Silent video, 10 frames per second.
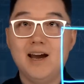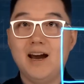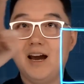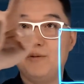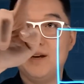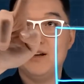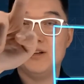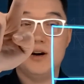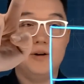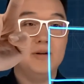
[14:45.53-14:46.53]
and we
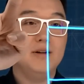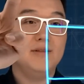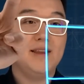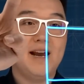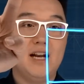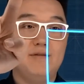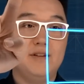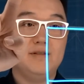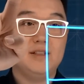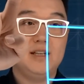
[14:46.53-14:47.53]
know negative
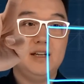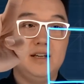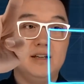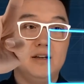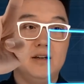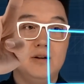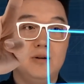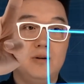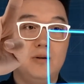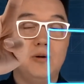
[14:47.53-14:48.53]
15
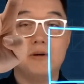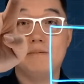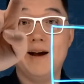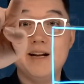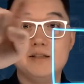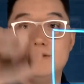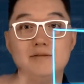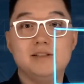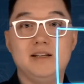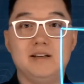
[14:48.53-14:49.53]
or minus
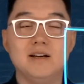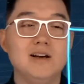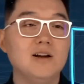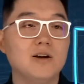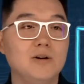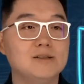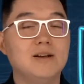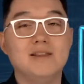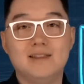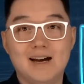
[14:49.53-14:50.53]
15 goes
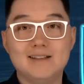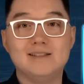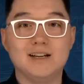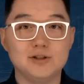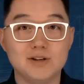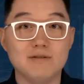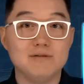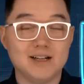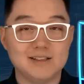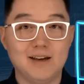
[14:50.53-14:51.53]
on that section of the
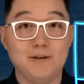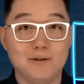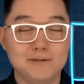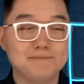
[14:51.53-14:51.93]
rectangle.